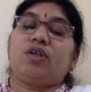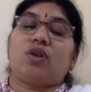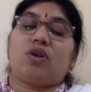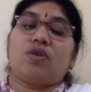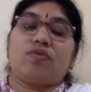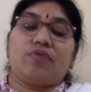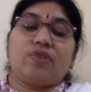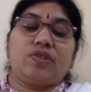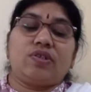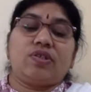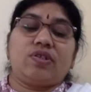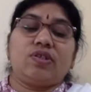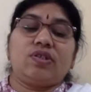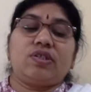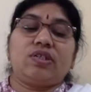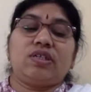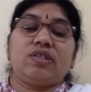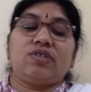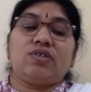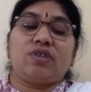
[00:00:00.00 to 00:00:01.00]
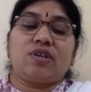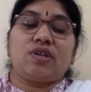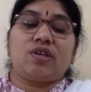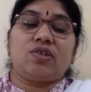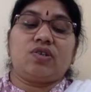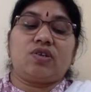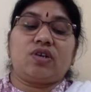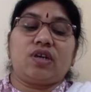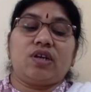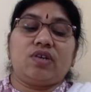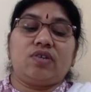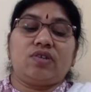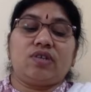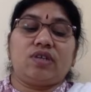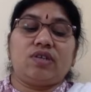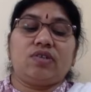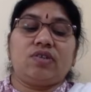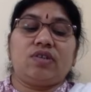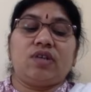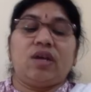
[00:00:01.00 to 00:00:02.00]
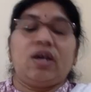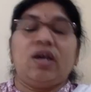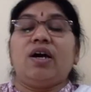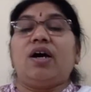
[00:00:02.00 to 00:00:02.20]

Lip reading: offices, it restricts its